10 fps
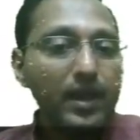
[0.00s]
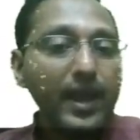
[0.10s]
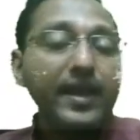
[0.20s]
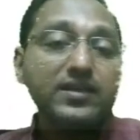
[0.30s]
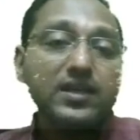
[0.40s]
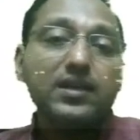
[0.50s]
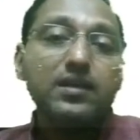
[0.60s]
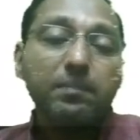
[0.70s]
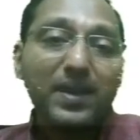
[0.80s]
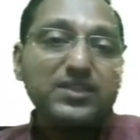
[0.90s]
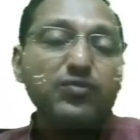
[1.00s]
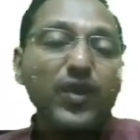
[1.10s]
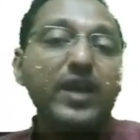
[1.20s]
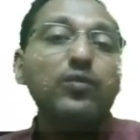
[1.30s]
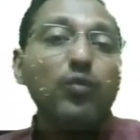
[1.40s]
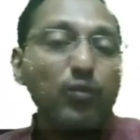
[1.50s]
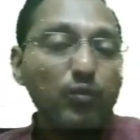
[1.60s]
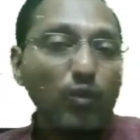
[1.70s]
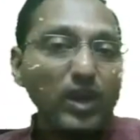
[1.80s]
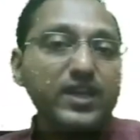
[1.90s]
and plus 5
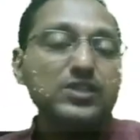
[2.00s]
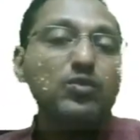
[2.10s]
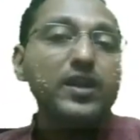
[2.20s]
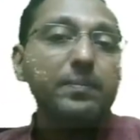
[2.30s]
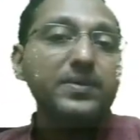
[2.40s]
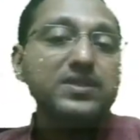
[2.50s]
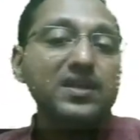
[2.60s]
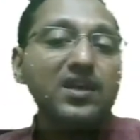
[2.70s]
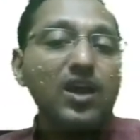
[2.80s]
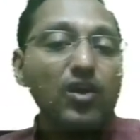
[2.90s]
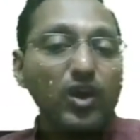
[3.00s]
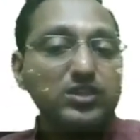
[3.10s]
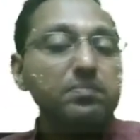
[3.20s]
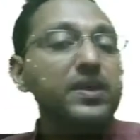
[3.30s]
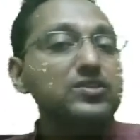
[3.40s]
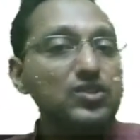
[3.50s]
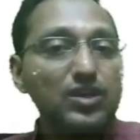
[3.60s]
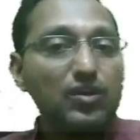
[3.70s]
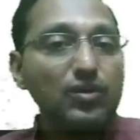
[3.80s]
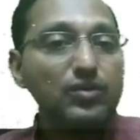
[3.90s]
voltage will represent logic bit
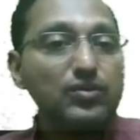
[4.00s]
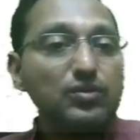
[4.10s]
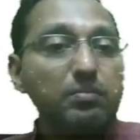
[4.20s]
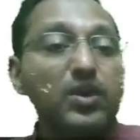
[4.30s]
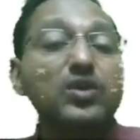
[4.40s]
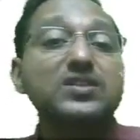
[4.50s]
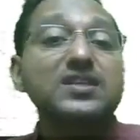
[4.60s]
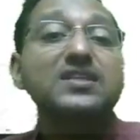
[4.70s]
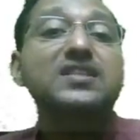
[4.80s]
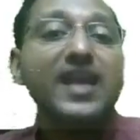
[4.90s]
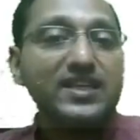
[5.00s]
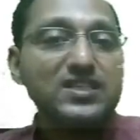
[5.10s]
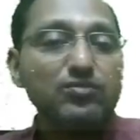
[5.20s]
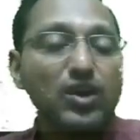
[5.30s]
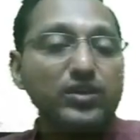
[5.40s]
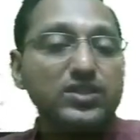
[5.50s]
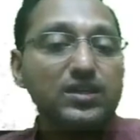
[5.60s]
0 because it is negative logic.